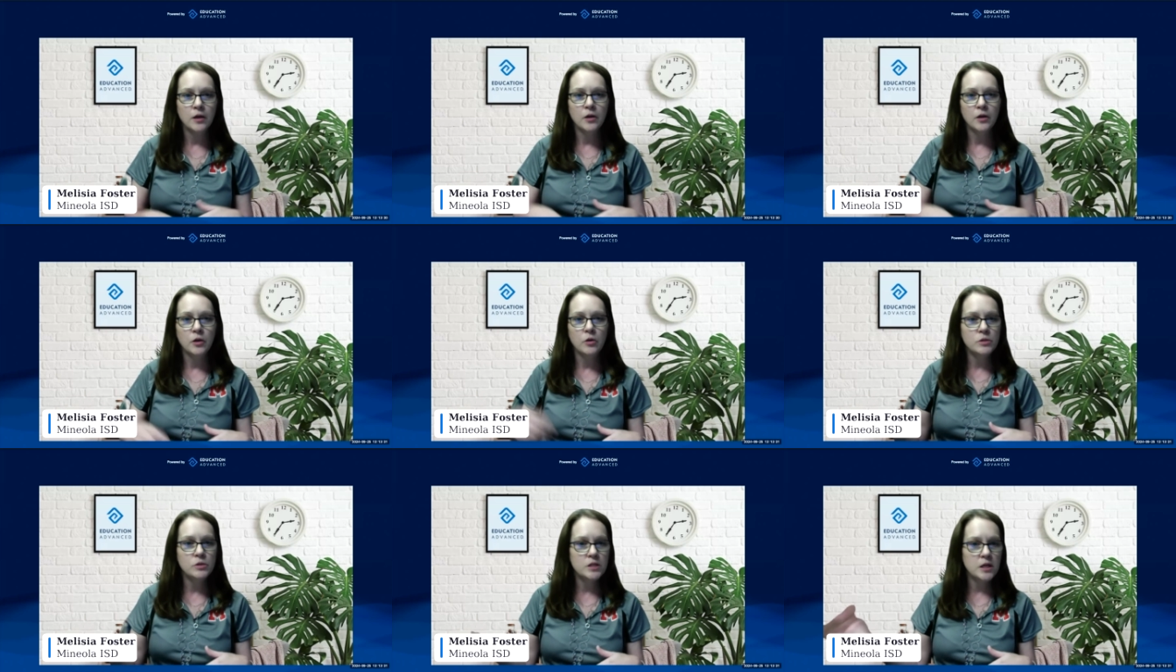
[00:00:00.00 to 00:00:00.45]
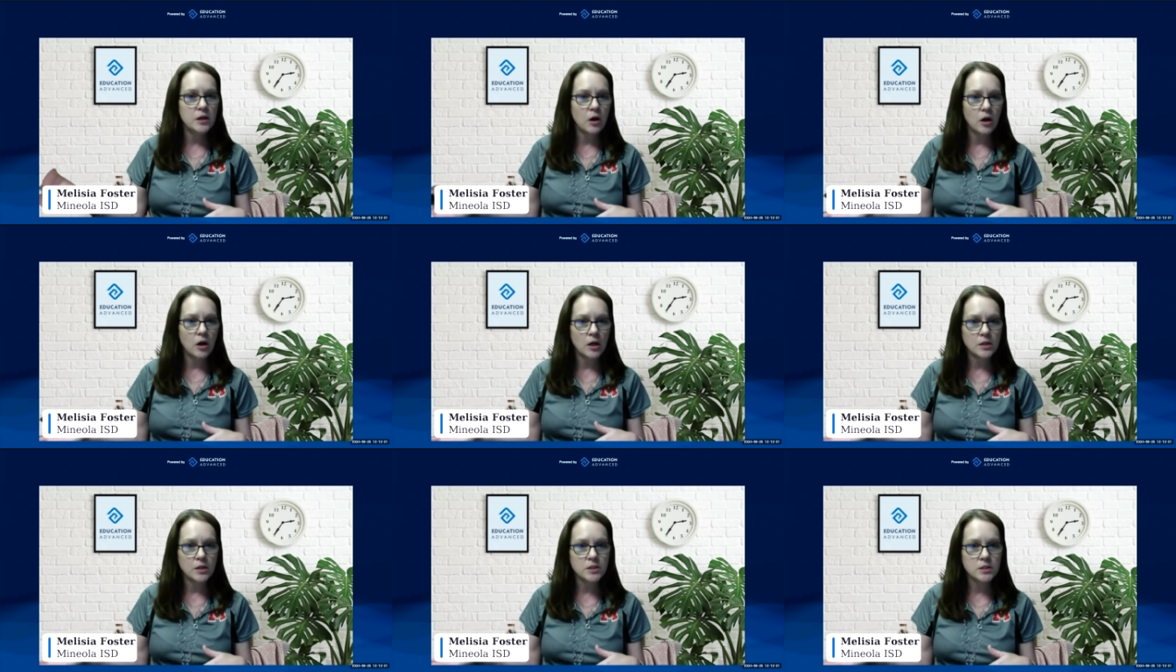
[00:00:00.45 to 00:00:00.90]
ut
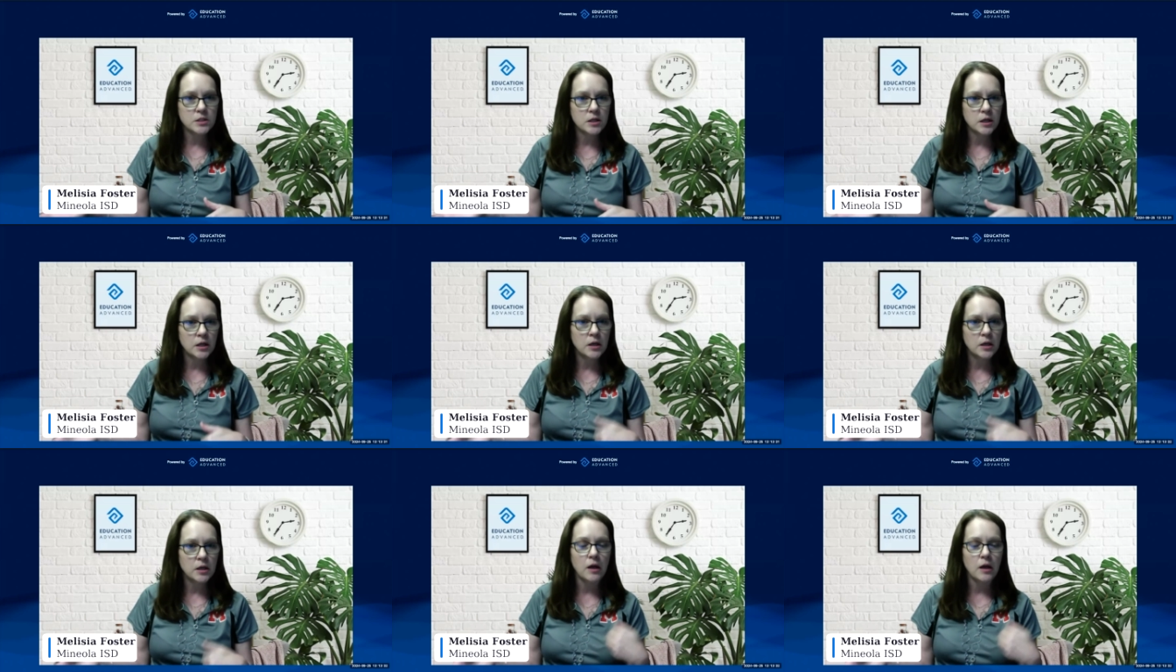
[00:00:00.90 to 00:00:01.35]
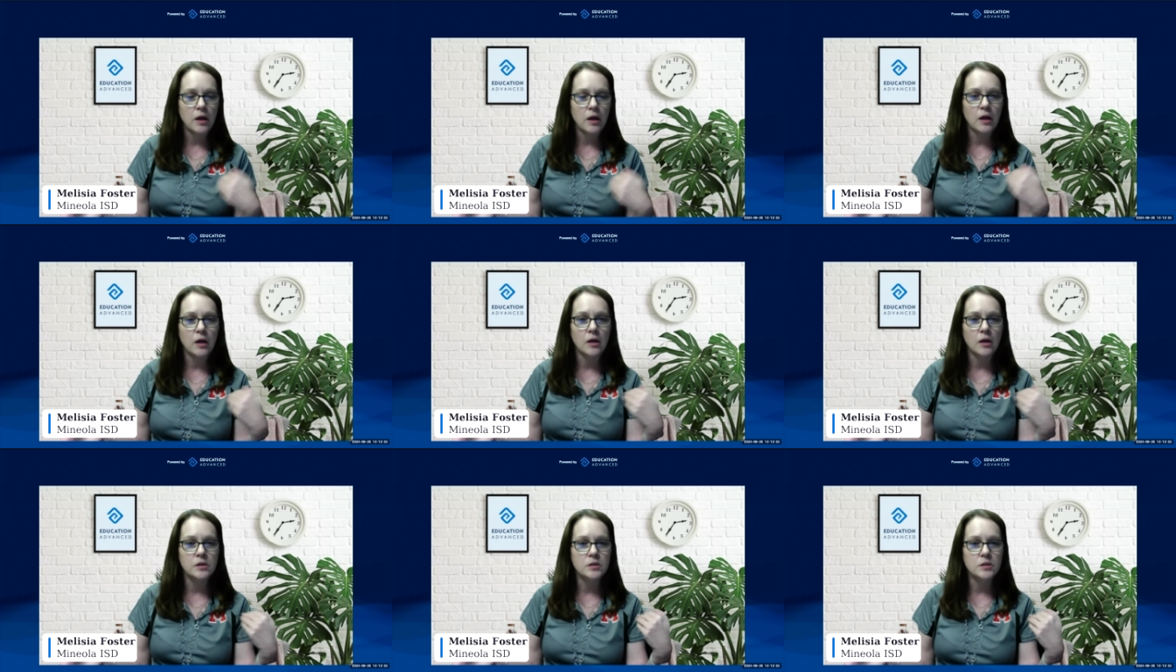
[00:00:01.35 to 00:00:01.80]
austin
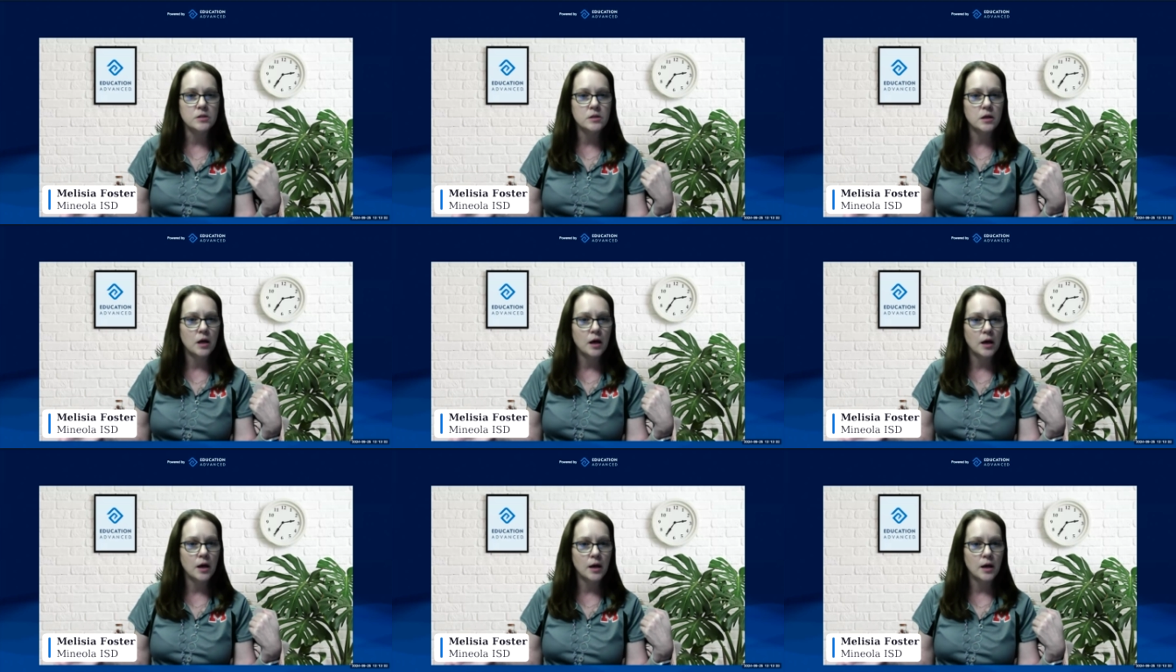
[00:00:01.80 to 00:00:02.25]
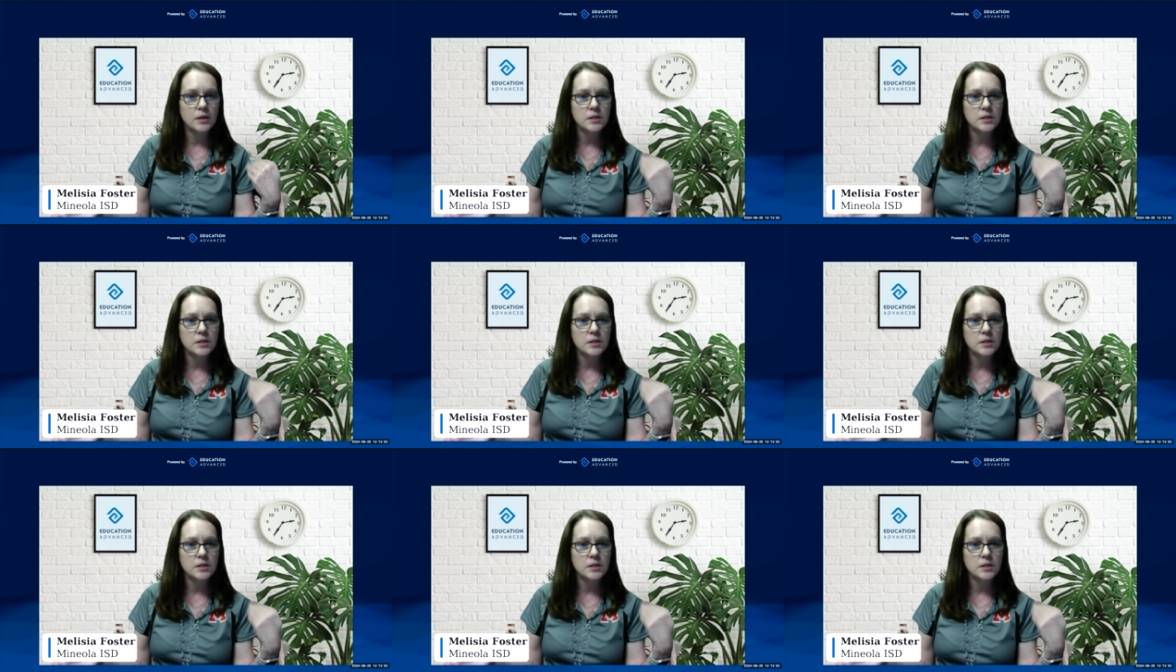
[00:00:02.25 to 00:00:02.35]
and uh,